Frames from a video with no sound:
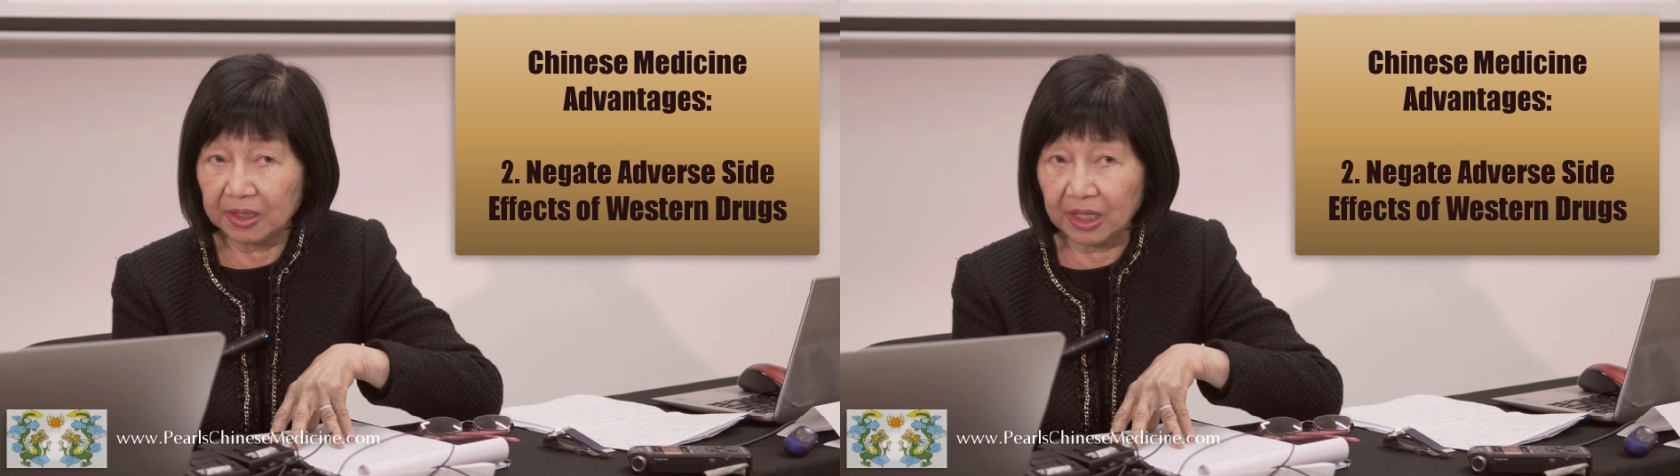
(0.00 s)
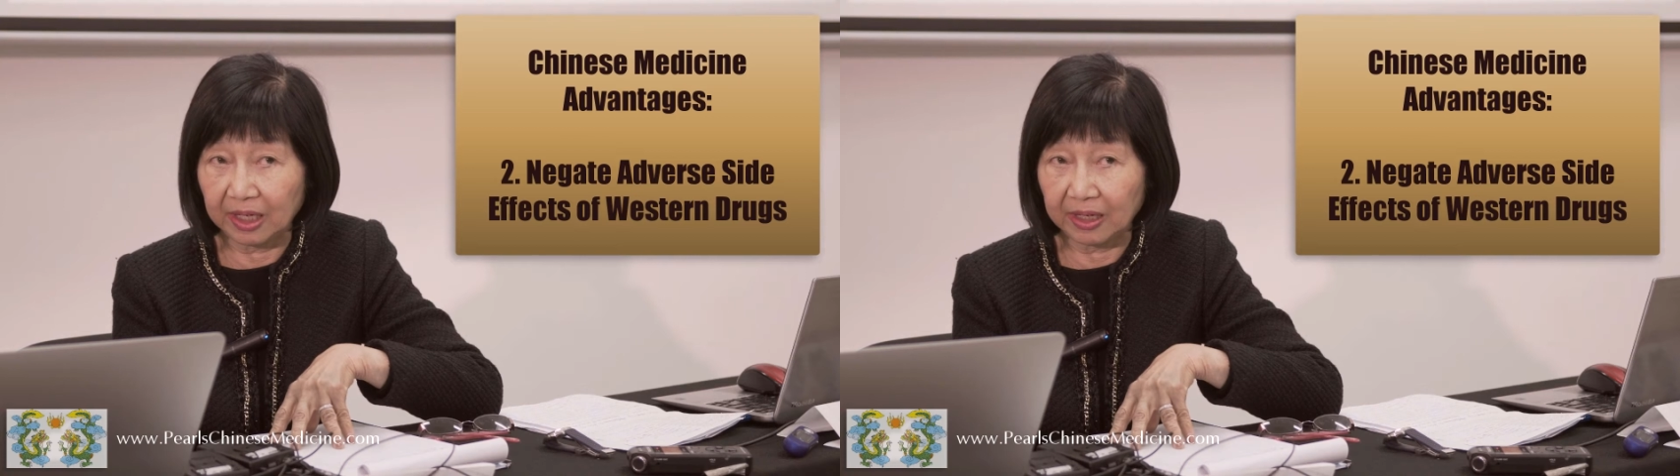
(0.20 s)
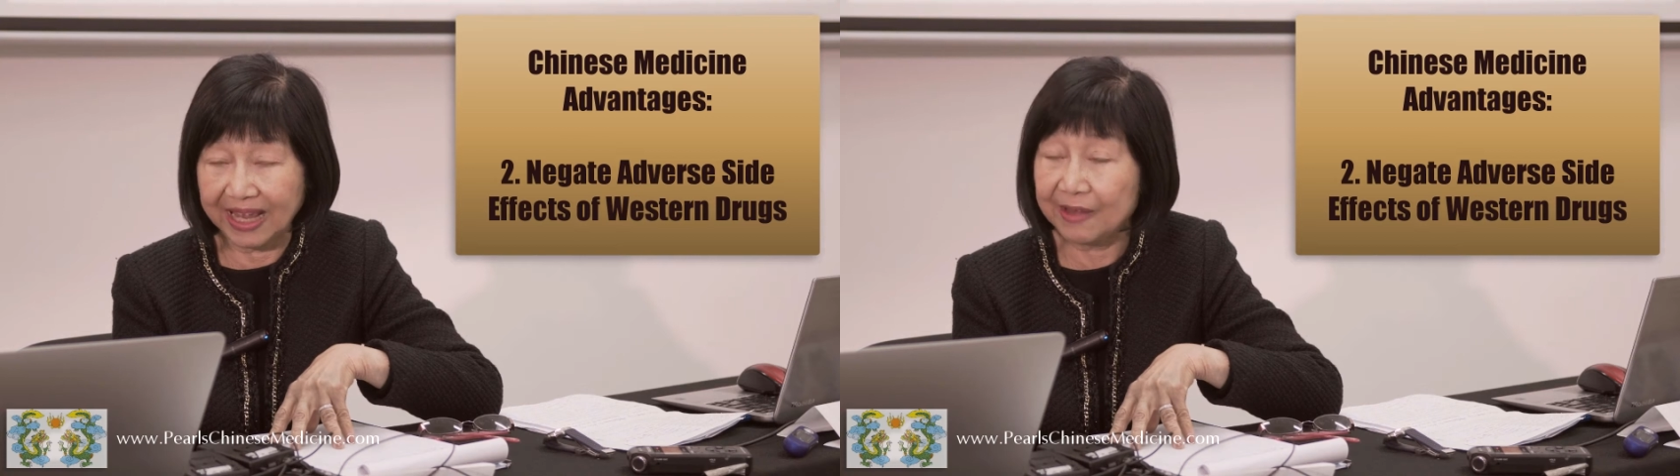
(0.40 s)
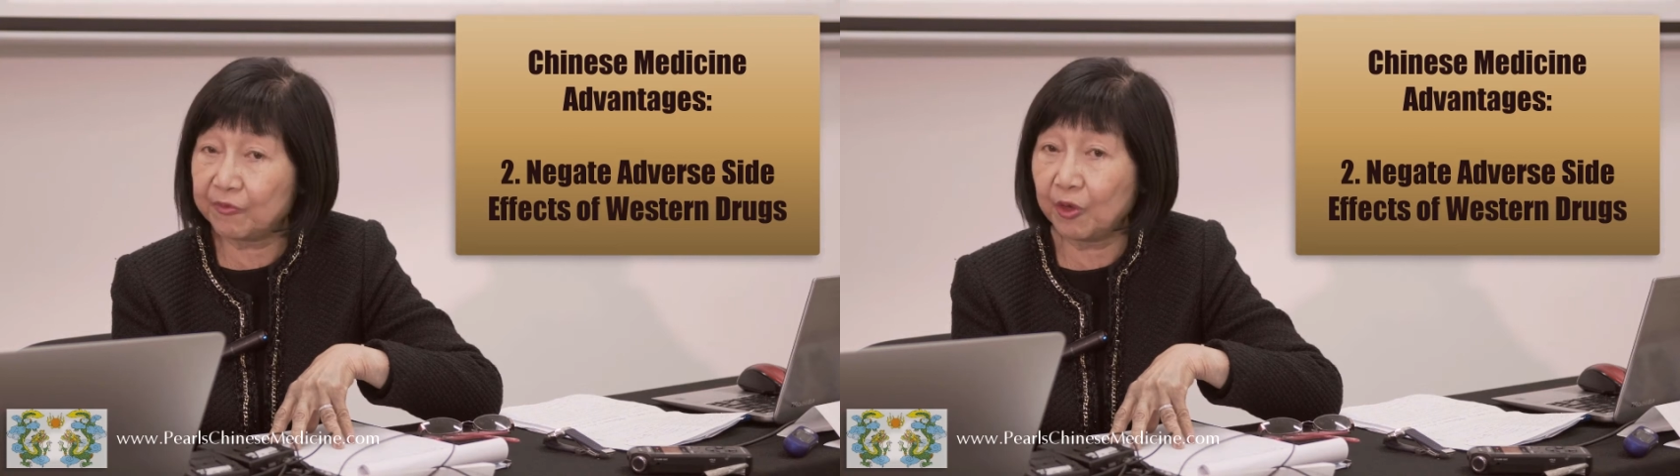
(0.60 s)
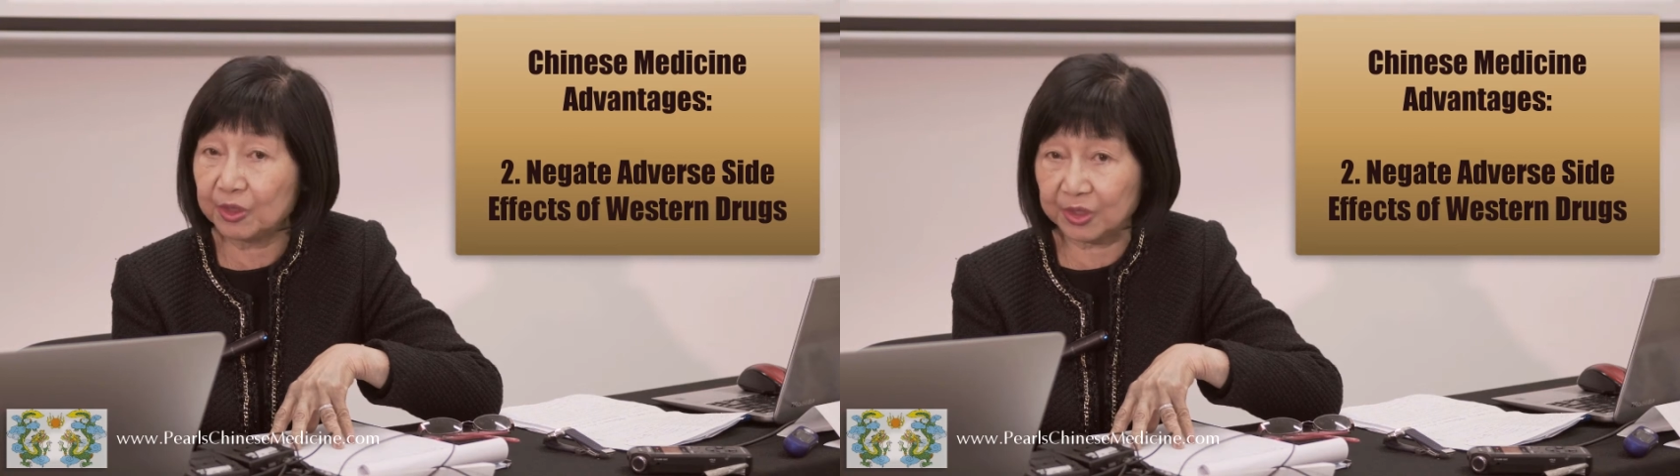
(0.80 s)

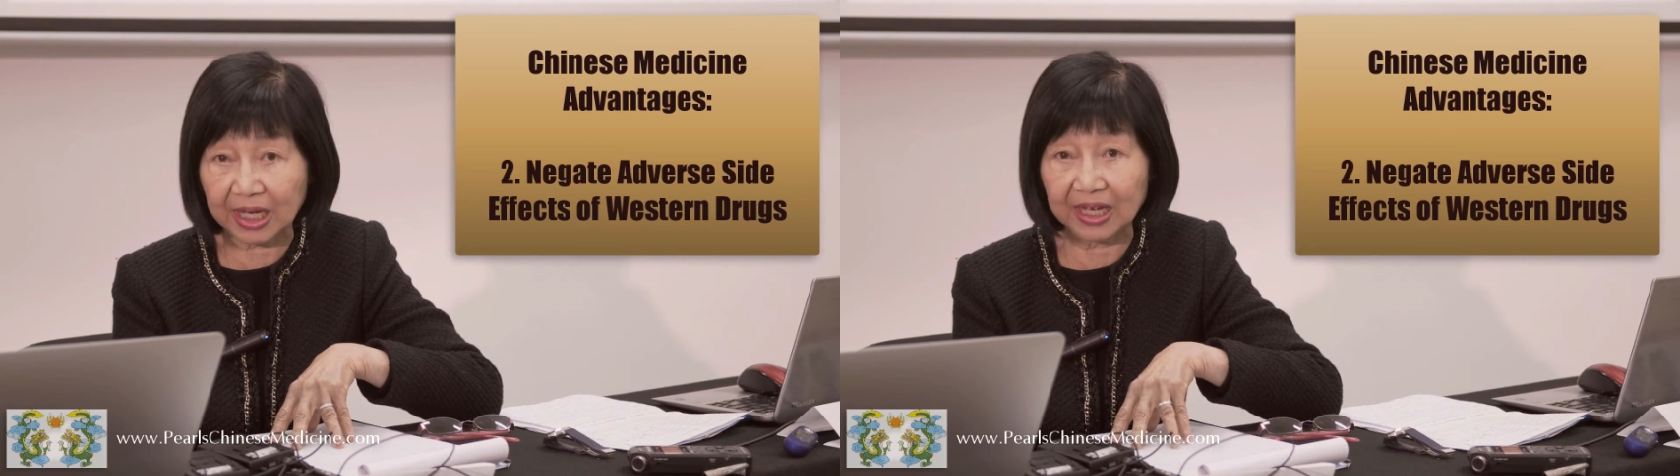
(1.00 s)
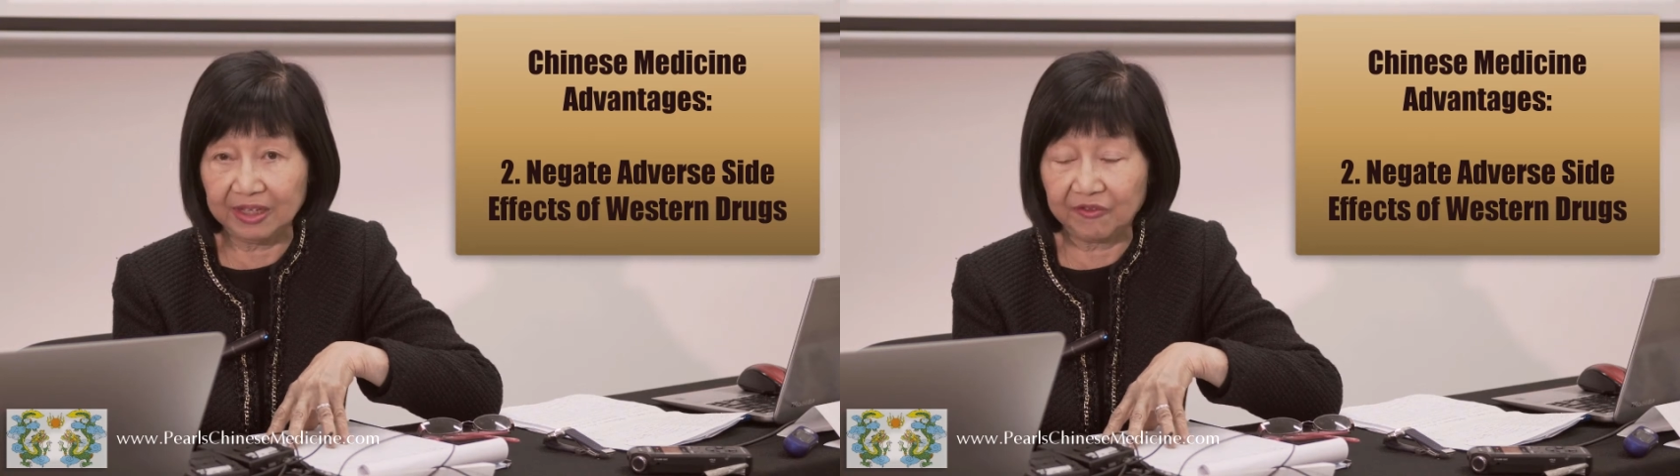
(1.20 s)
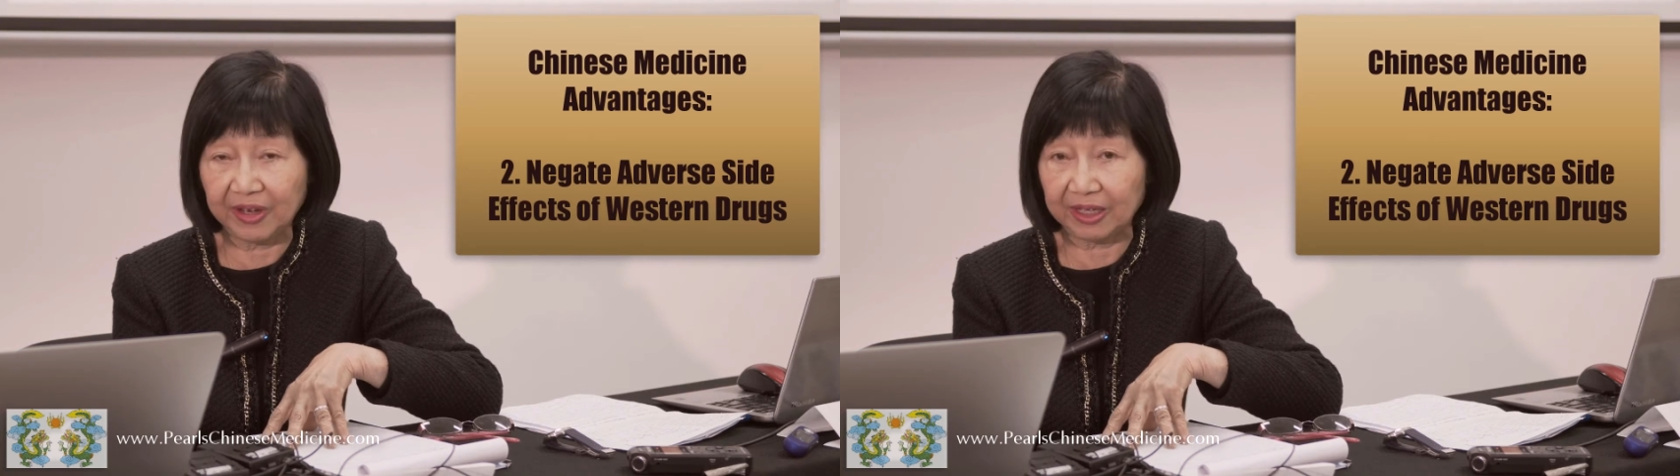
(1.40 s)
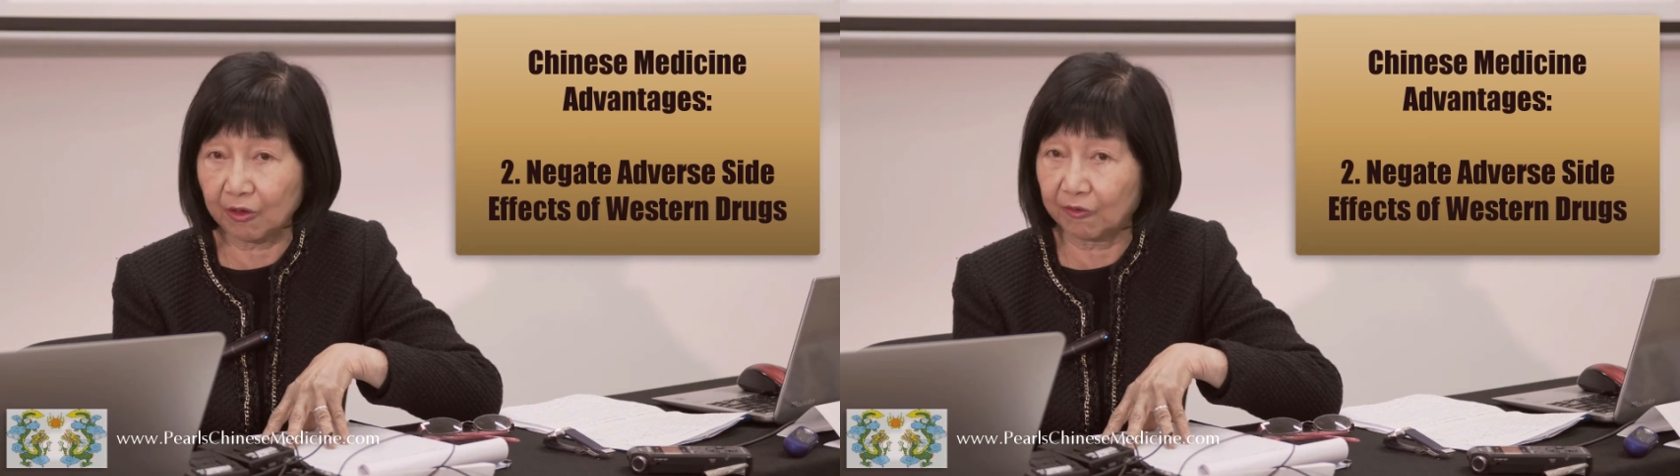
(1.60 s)
adverse side effects